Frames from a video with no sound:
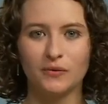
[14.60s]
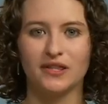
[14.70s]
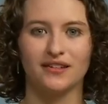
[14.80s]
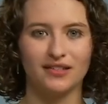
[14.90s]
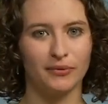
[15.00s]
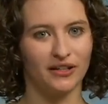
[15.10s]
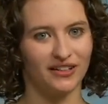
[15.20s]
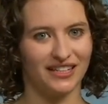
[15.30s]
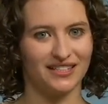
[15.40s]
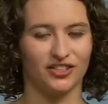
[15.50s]
with
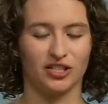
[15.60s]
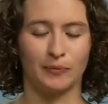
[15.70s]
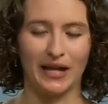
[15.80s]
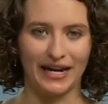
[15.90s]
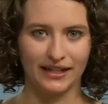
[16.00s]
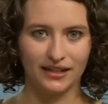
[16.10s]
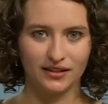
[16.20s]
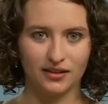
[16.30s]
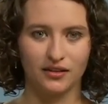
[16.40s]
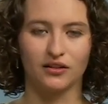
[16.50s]
disabilities such as
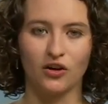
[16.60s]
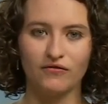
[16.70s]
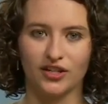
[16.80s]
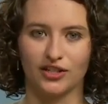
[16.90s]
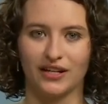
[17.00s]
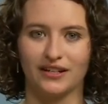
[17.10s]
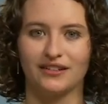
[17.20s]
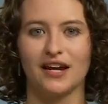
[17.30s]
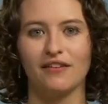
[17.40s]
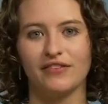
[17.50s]
blindness, low vision,
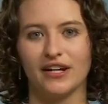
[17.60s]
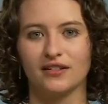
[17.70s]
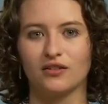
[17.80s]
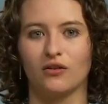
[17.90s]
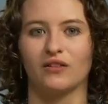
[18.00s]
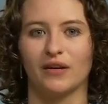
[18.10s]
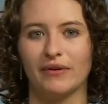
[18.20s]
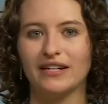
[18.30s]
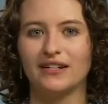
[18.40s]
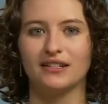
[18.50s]
deafness, or
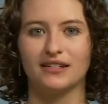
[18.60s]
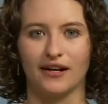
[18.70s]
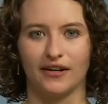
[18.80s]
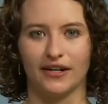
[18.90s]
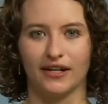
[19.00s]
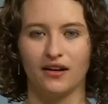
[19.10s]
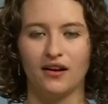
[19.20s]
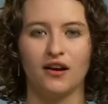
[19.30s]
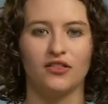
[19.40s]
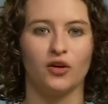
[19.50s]
limited dexterity,
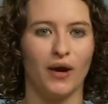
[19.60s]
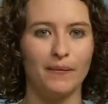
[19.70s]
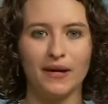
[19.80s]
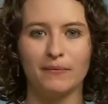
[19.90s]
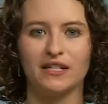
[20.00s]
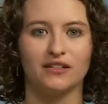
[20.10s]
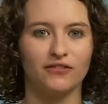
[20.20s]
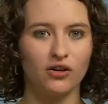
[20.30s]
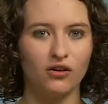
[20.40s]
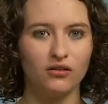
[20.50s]
the web can be
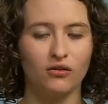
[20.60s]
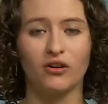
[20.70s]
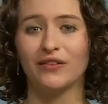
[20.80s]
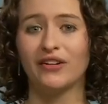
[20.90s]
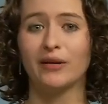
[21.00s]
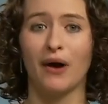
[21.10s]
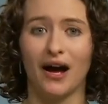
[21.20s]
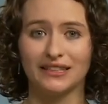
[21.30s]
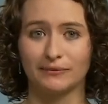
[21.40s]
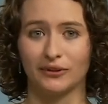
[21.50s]
difficult or even
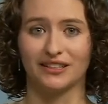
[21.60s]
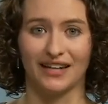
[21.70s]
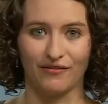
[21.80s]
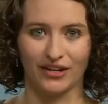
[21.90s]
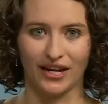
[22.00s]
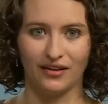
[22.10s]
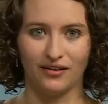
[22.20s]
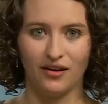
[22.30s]
impossible to navigate.